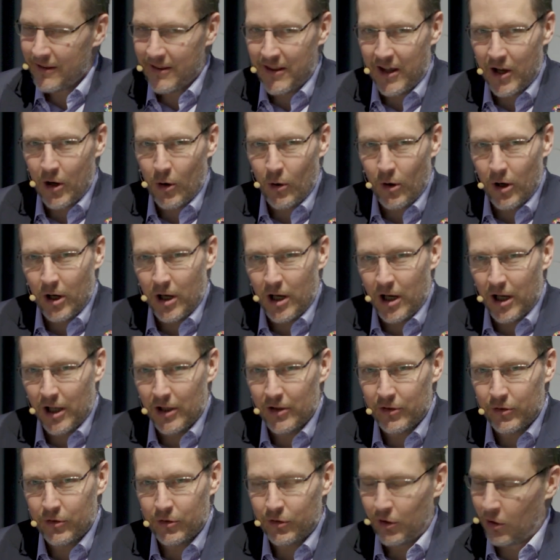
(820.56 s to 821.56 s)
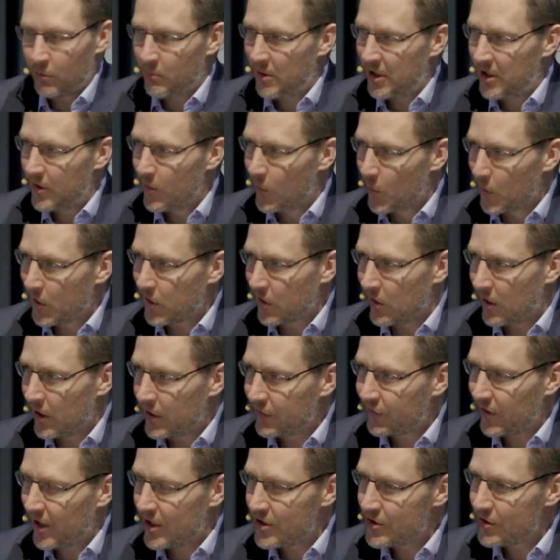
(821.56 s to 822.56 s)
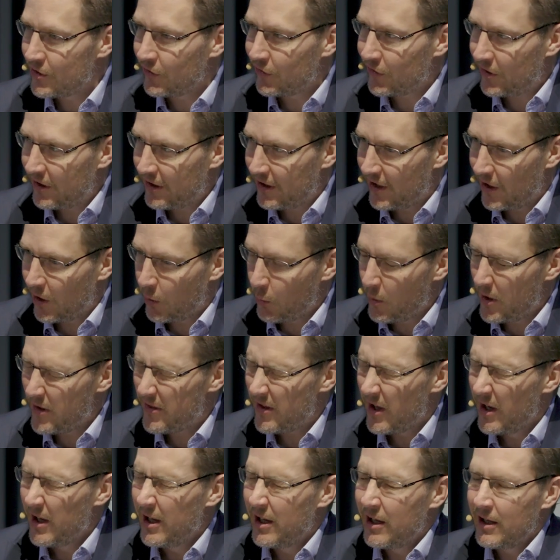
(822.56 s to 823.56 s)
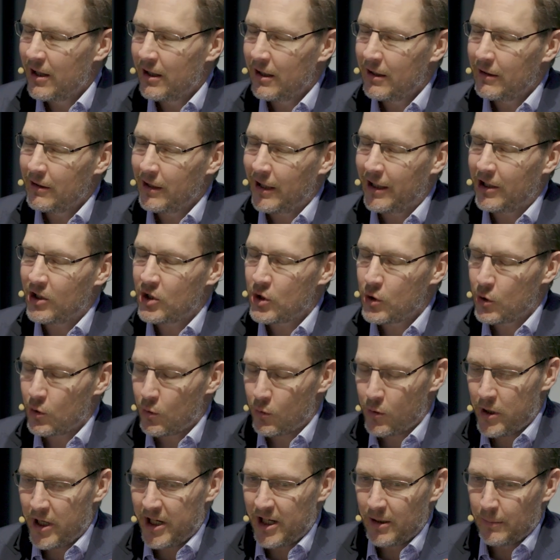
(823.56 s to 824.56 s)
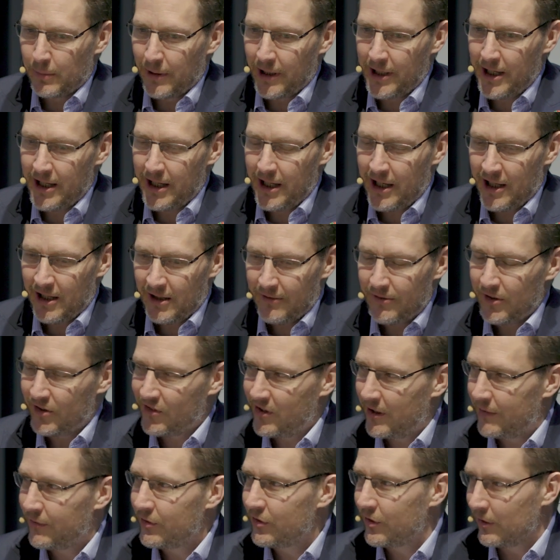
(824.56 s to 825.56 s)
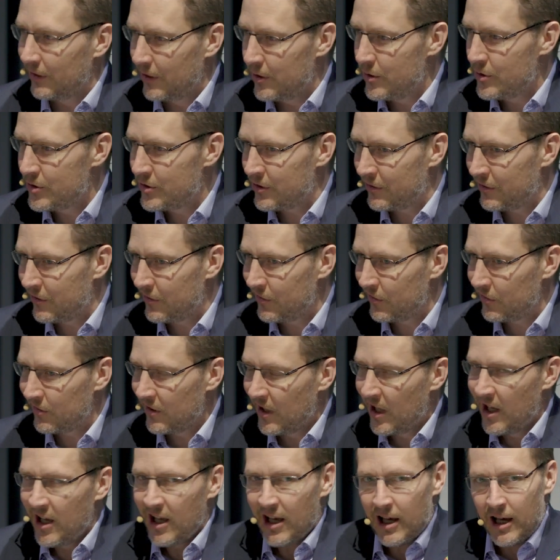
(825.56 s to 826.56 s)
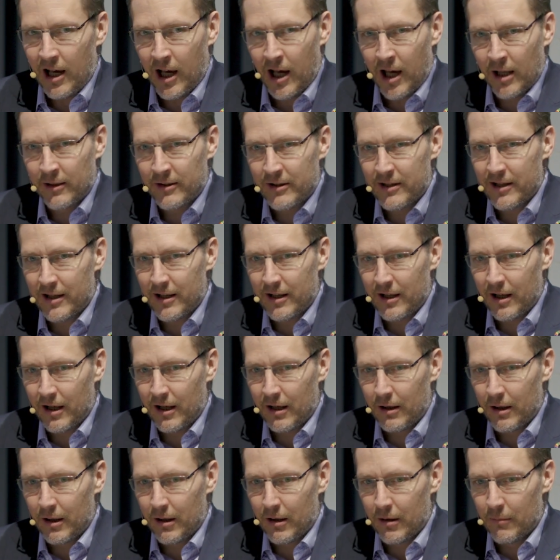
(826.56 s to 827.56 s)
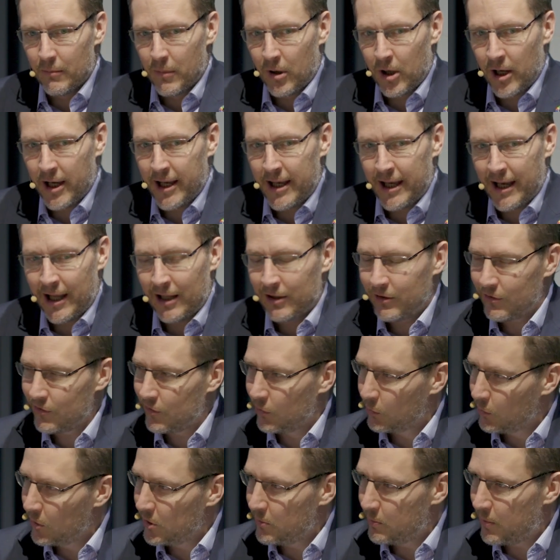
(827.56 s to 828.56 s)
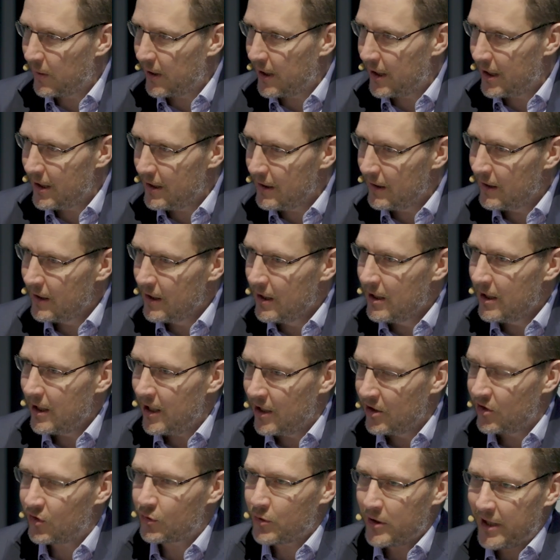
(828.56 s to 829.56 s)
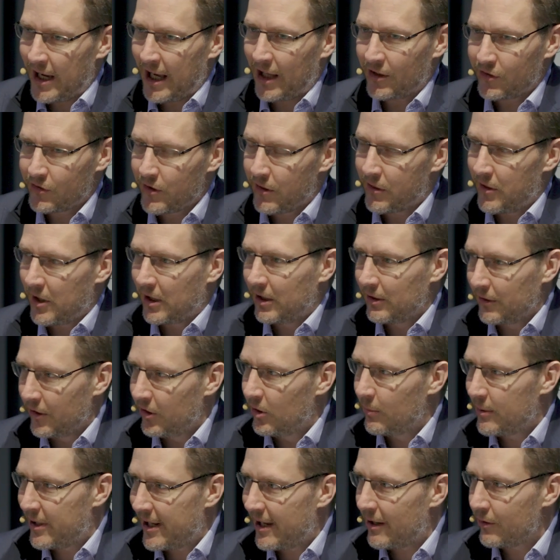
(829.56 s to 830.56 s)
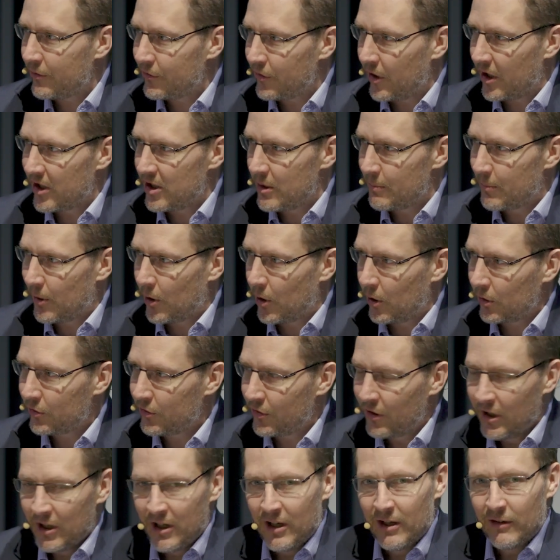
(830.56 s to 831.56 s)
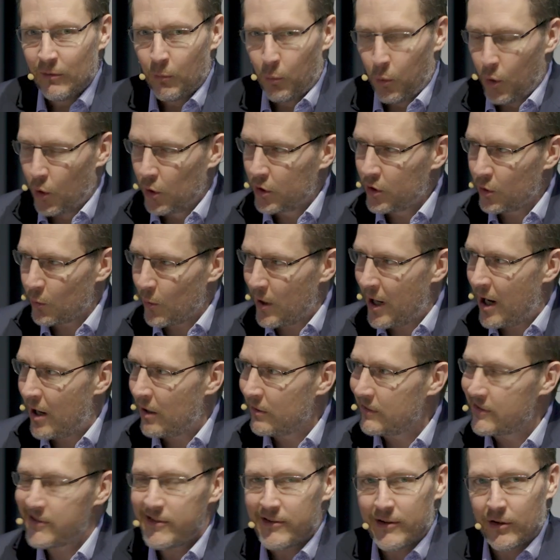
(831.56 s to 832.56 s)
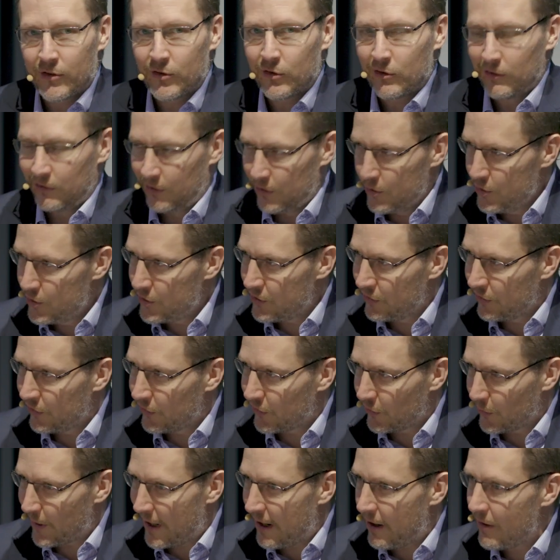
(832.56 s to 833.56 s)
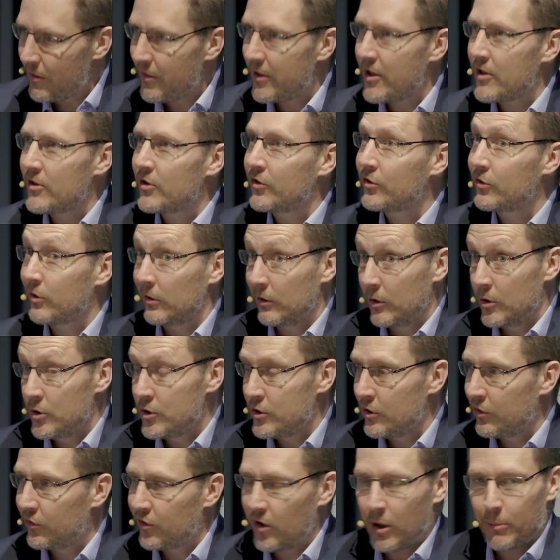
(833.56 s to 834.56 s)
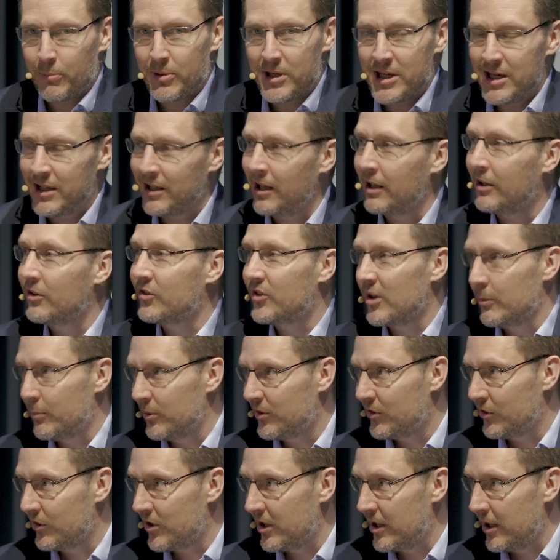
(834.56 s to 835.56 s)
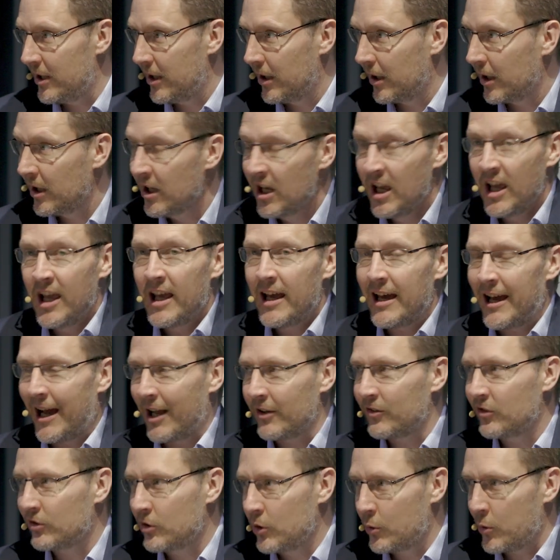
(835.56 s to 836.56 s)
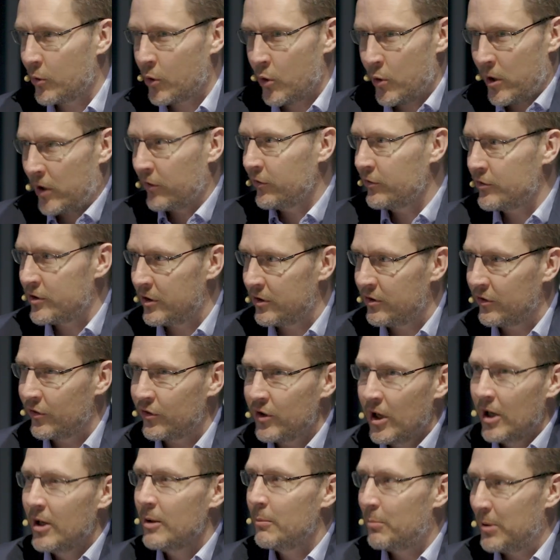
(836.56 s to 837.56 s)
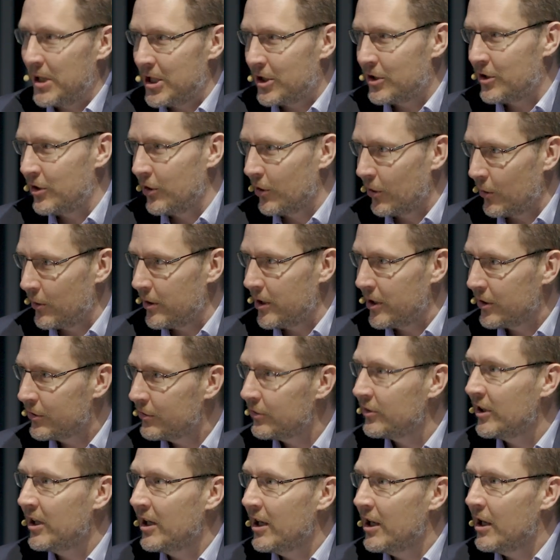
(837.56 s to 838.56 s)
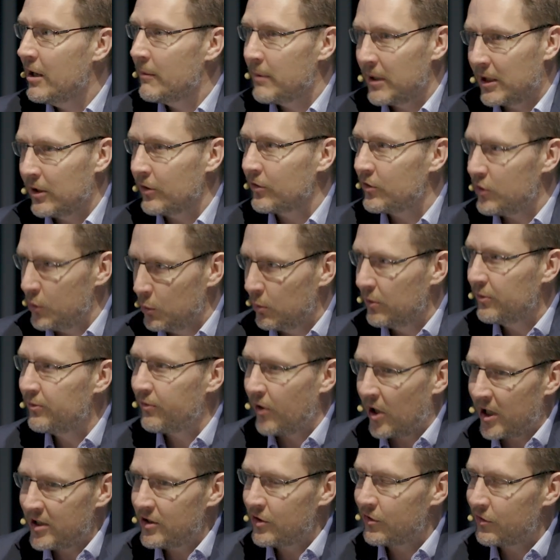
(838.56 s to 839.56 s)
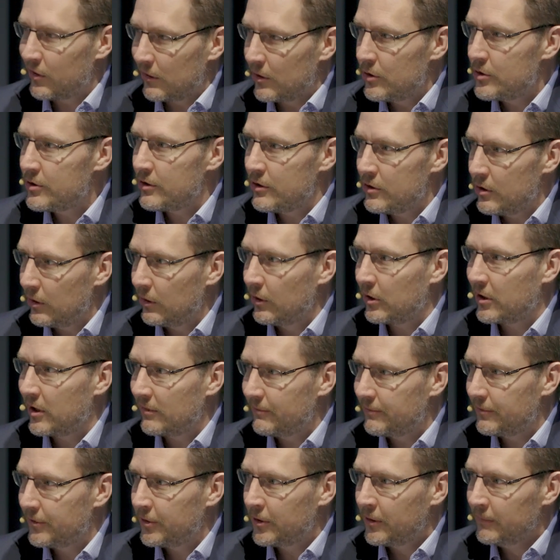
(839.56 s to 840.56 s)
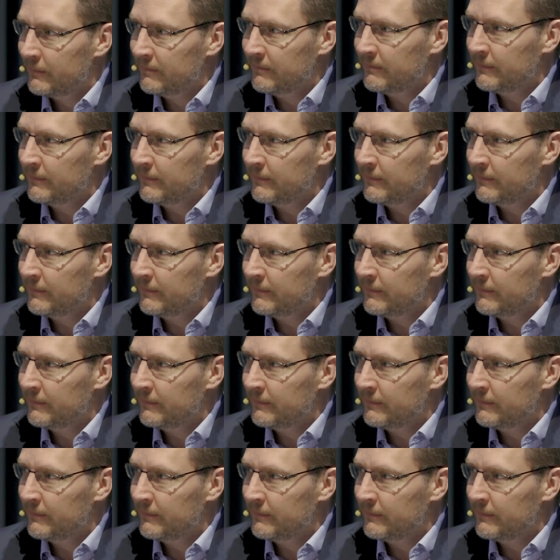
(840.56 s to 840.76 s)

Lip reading: There are so many organizations here with incredibly innovative solutions. And my answer would be industry has to think a little bit outside the box. Walk around. The solutions are out there. The solutions are being exhibited here. Ask questions. Be curious, because you will find the solution you're looking for.